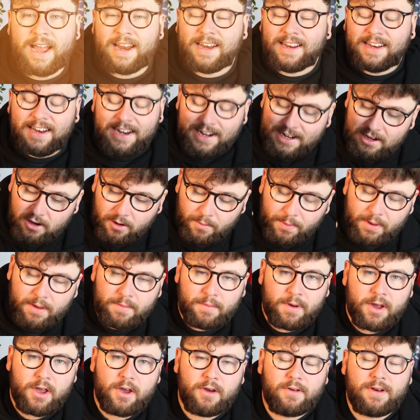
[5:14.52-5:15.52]
I added a little
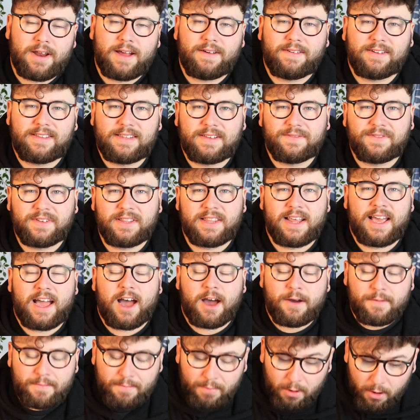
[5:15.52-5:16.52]
bit of my own narrative in
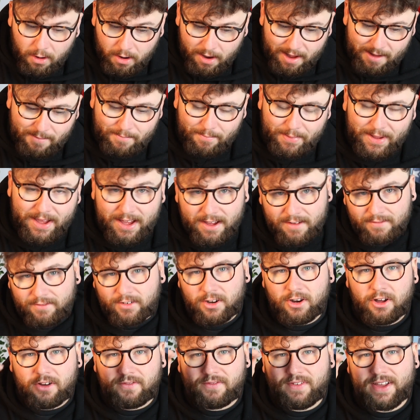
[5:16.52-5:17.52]
there. I put a bit
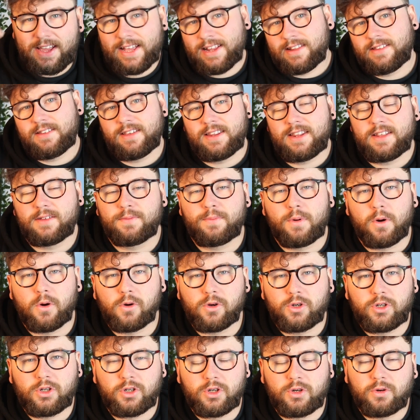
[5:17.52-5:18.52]
of love into this
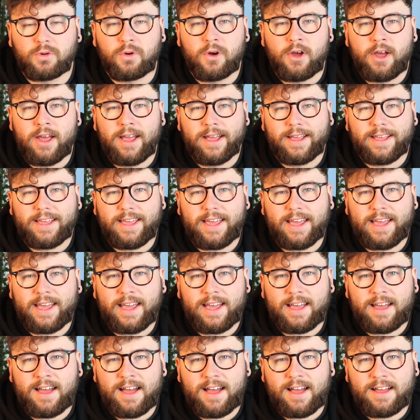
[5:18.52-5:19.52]
Portugal
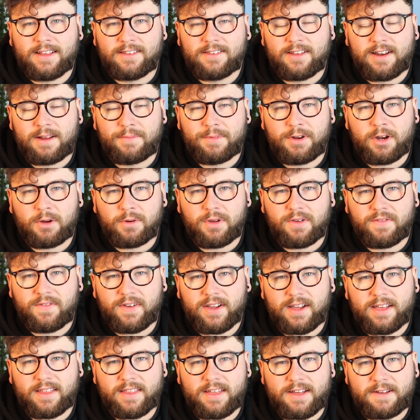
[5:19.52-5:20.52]
kit. So let me know what you
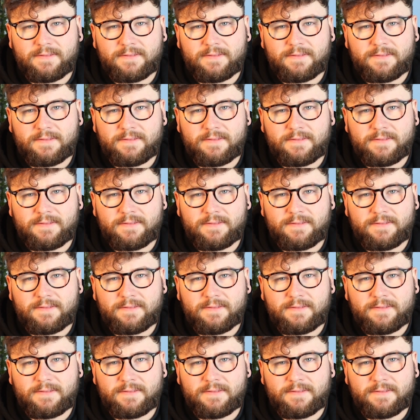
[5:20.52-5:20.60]
think of